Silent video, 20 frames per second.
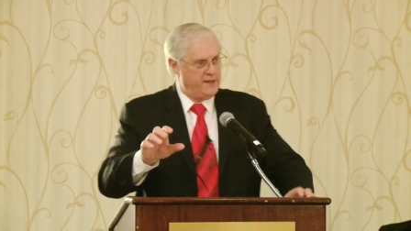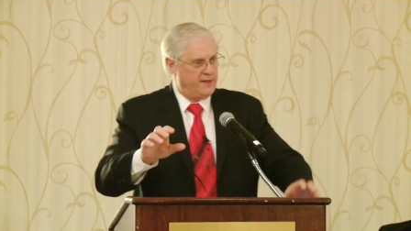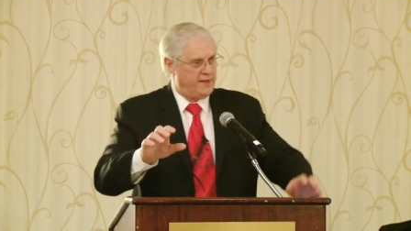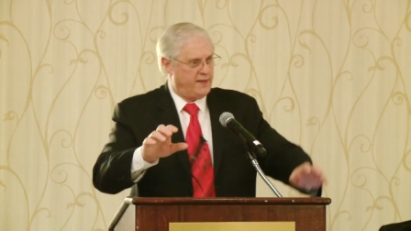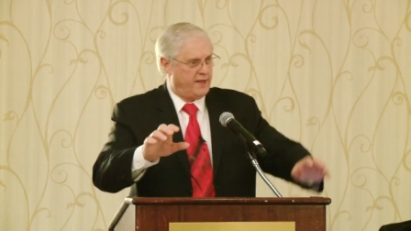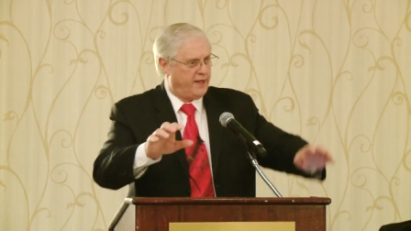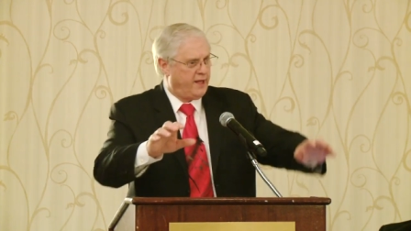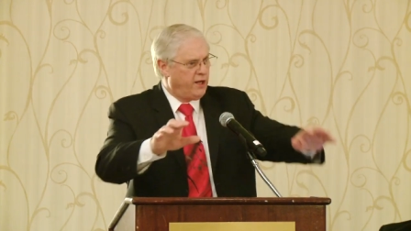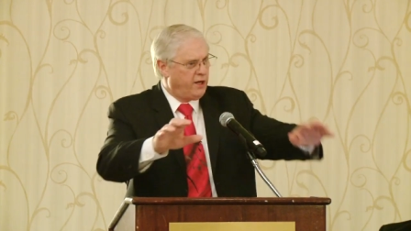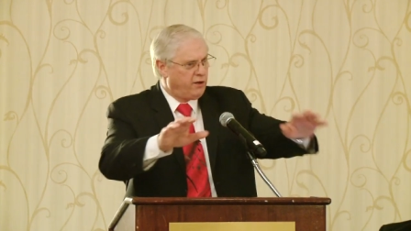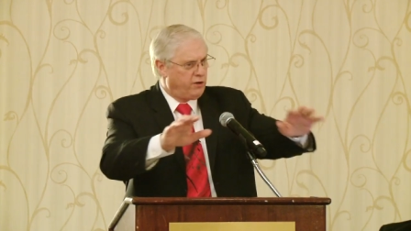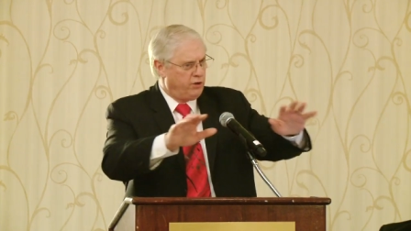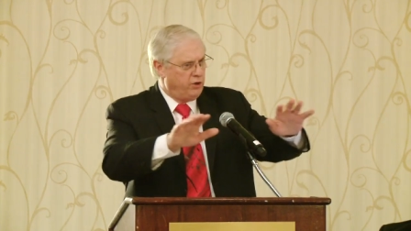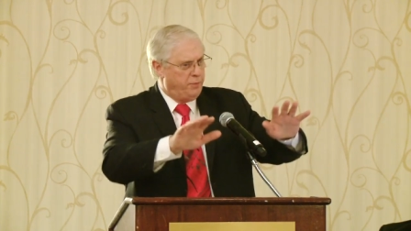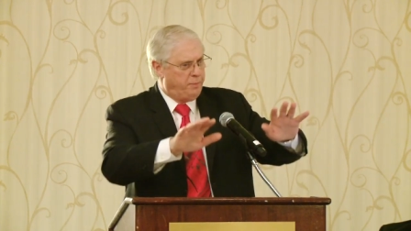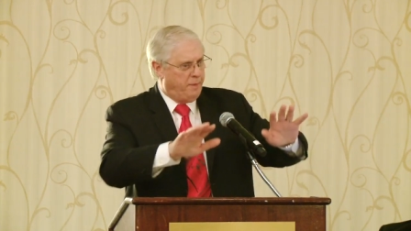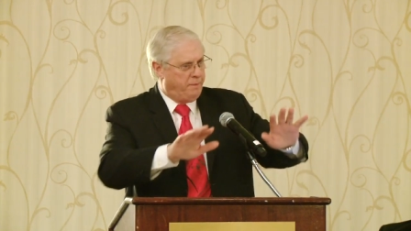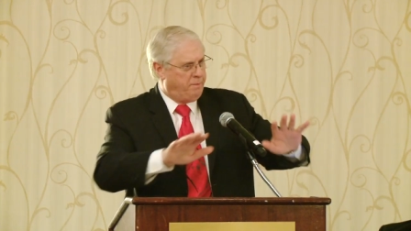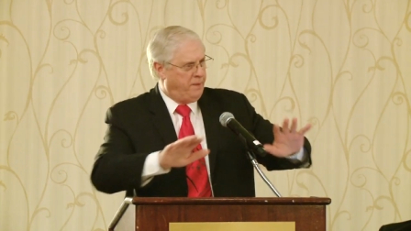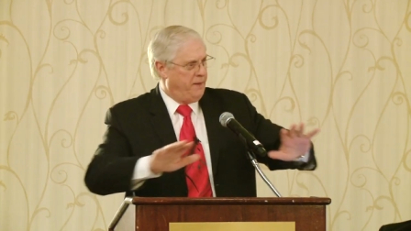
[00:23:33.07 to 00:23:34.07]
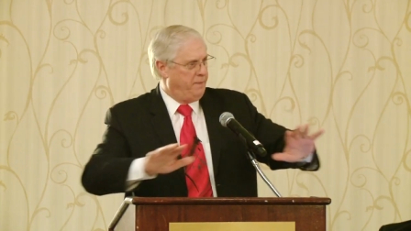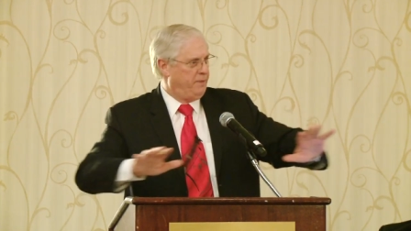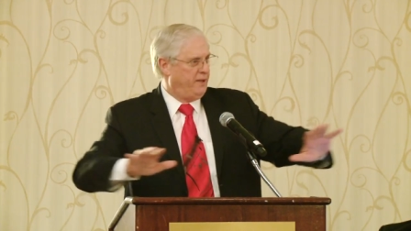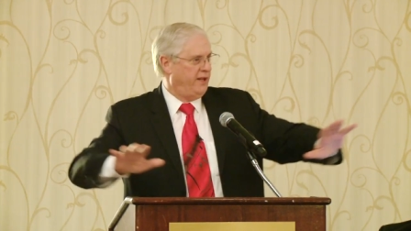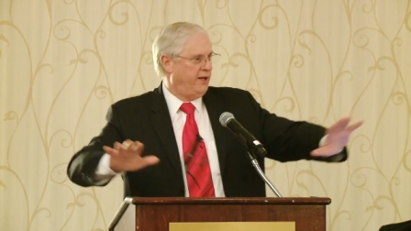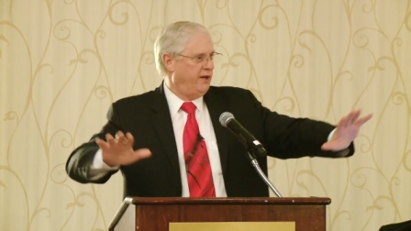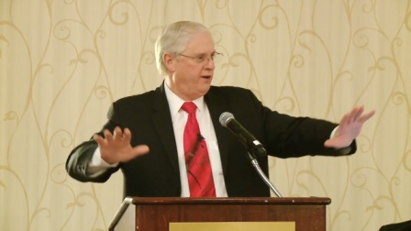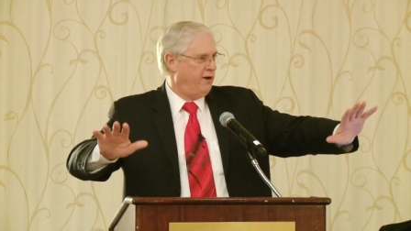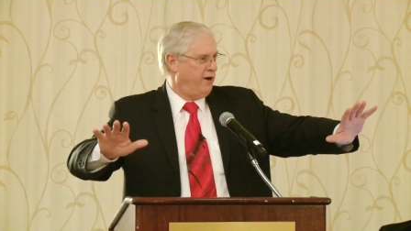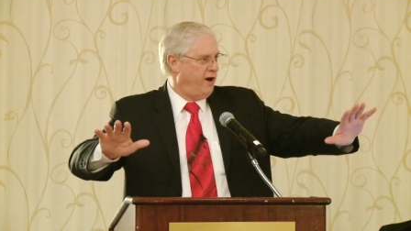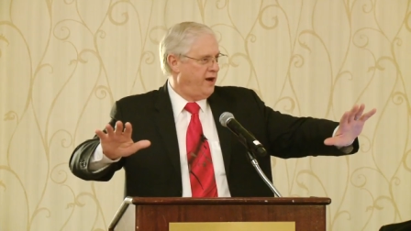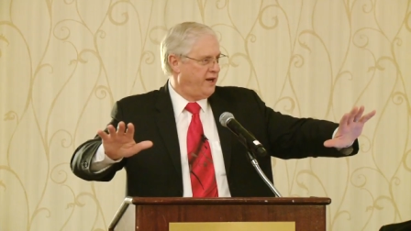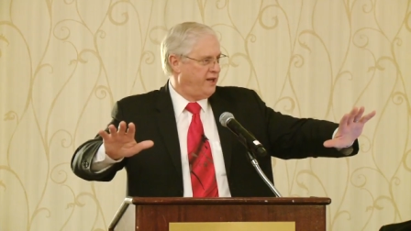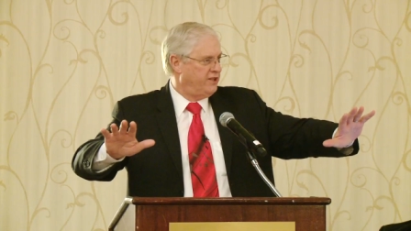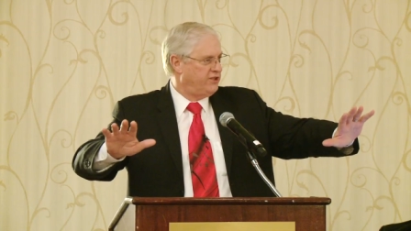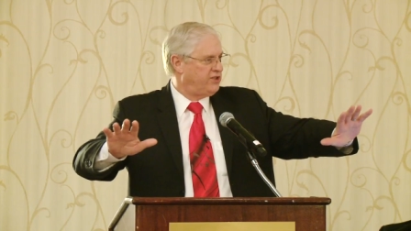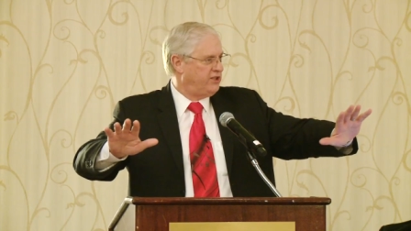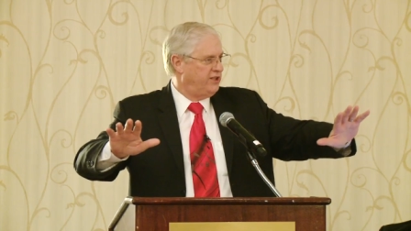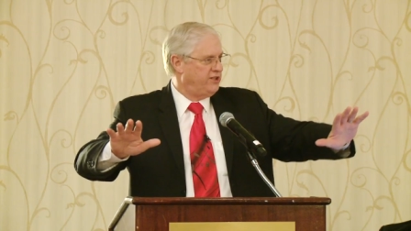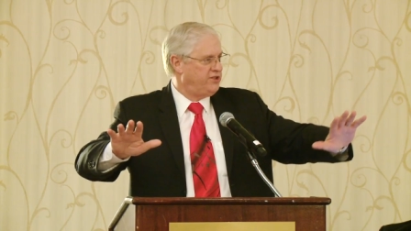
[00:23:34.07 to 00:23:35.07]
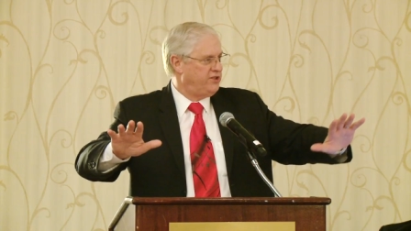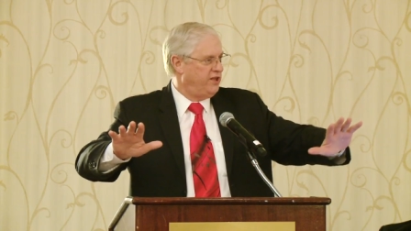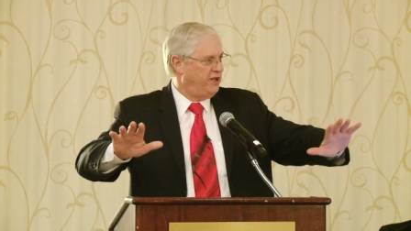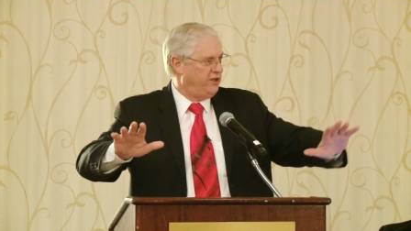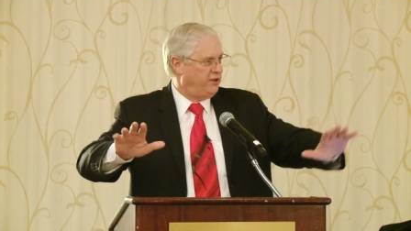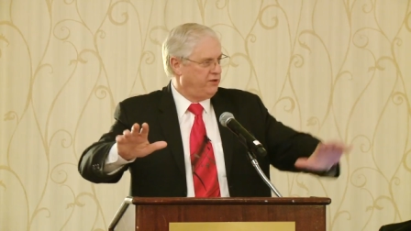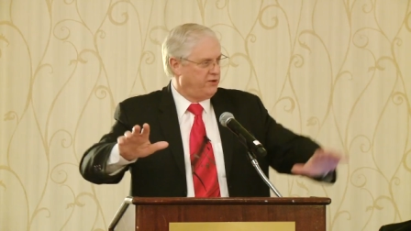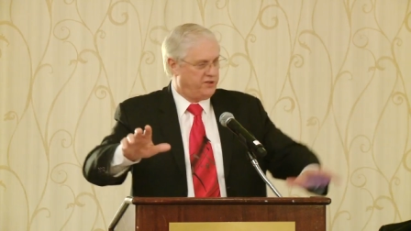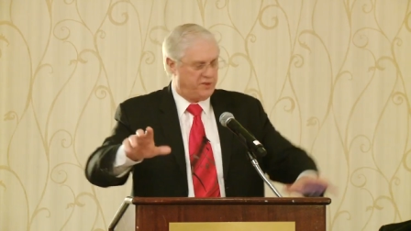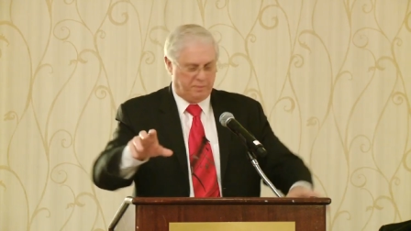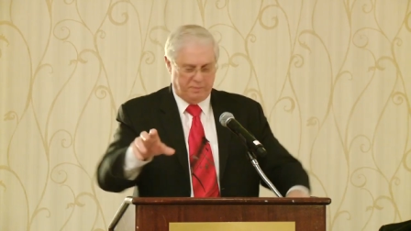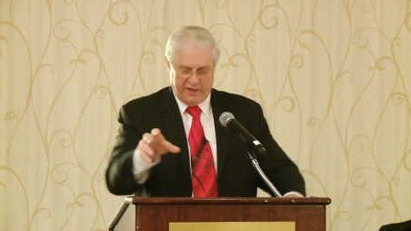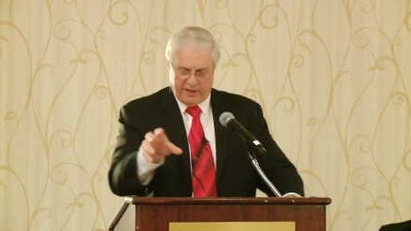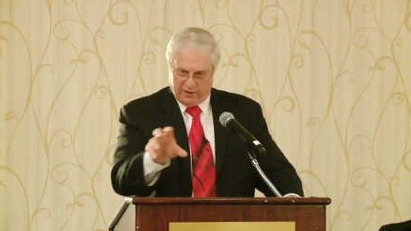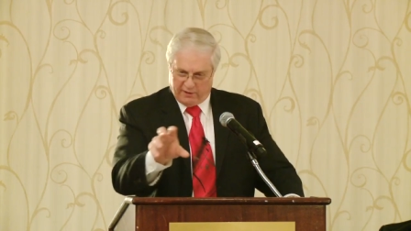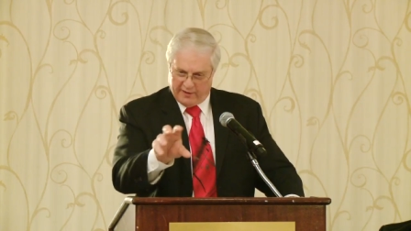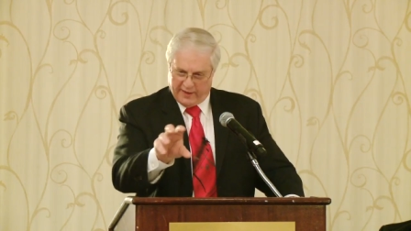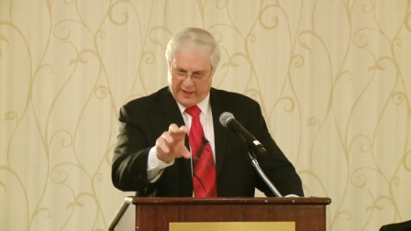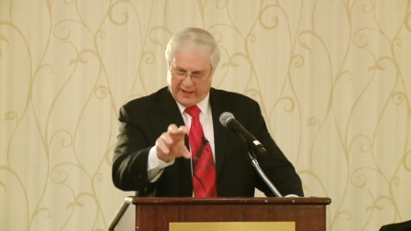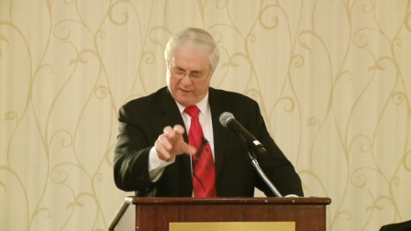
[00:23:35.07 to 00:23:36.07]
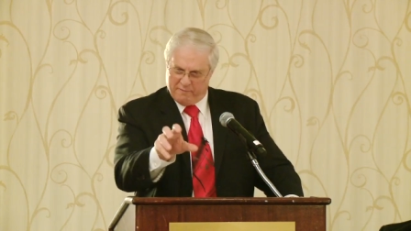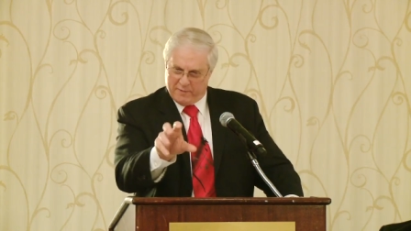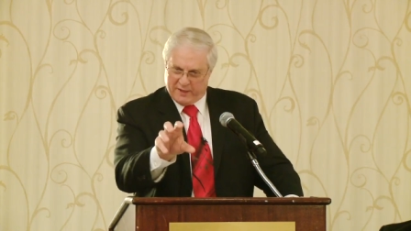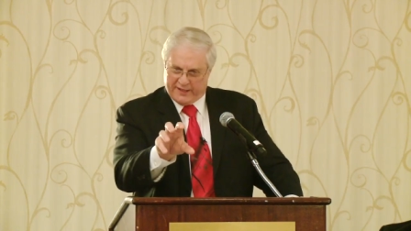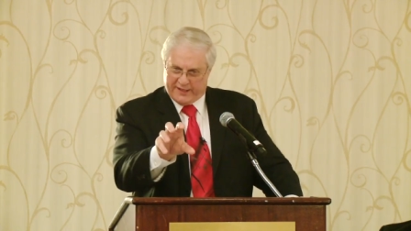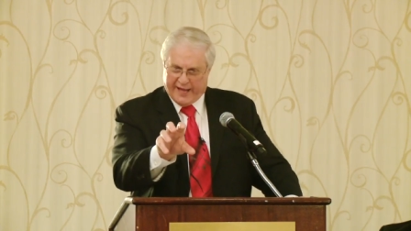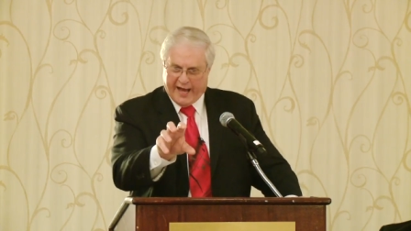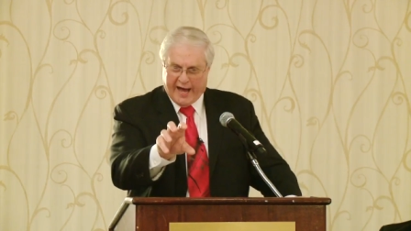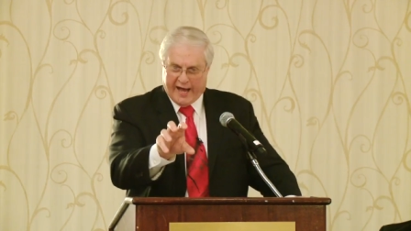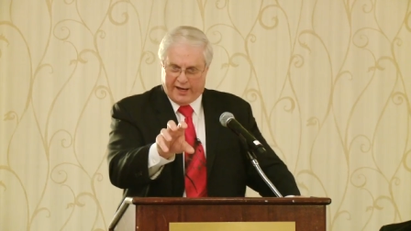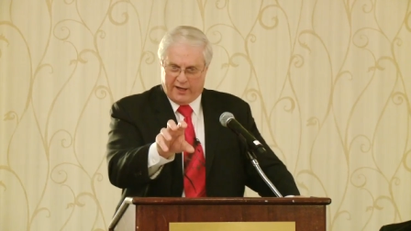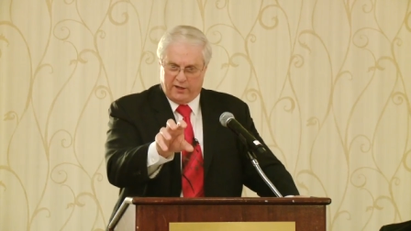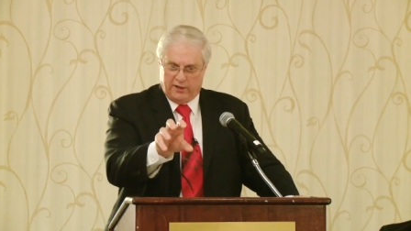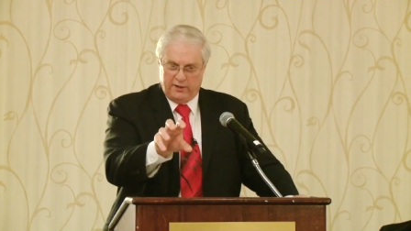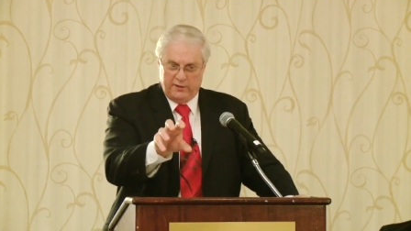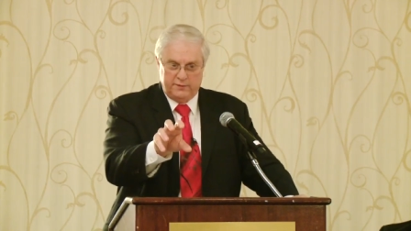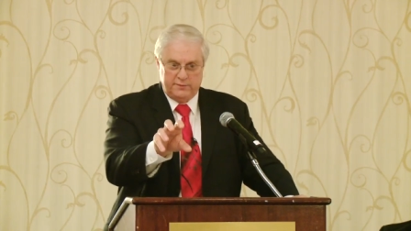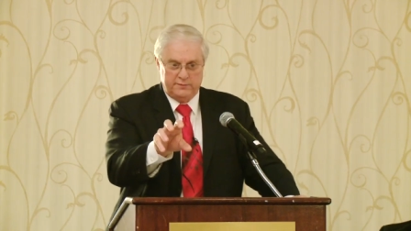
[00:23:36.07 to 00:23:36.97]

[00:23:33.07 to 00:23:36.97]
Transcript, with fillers: They get a group of people in an audience listening to a speaker and they give them a dial.